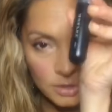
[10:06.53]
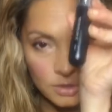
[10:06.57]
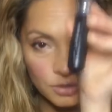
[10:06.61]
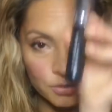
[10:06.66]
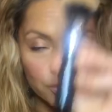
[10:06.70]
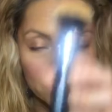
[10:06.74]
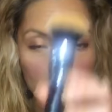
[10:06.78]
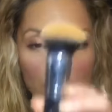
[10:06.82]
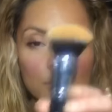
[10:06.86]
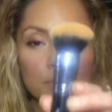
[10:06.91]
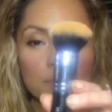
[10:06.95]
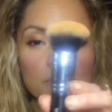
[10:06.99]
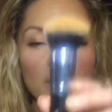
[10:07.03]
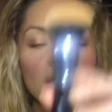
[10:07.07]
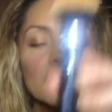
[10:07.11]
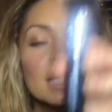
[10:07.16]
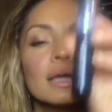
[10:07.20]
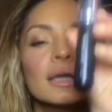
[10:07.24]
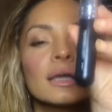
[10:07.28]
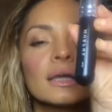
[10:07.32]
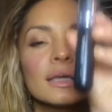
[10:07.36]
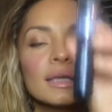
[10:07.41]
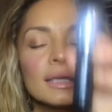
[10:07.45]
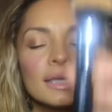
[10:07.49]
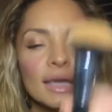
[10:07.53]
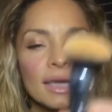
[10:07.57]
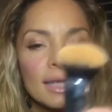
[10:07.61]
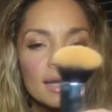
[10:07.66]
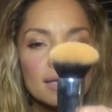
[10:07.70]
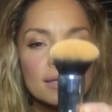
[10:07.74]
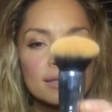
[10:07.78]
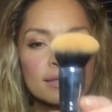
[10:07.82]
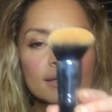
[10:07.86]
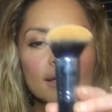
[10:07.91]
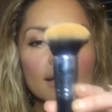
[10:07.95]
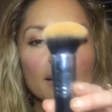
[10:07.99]
Trust me, get
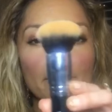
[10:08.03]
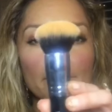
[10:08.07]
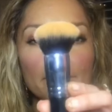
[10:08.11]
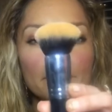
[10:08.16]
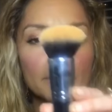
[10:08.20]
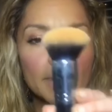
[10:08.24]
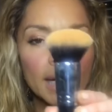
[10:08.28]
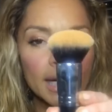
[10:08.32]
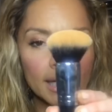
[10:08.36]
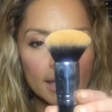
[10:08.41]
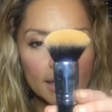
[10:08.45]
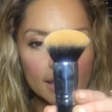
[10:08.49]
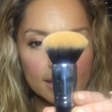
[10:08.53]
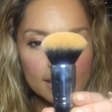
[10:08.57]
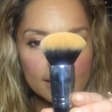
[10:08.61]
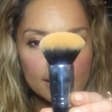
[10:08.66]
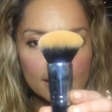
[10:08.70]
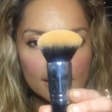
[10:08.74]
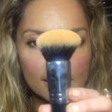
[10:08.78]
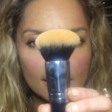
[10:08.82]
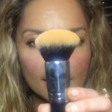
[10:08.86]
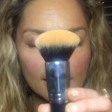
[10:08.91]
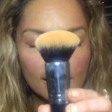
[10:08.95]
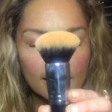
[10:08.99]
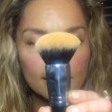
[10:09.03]
it, buy it.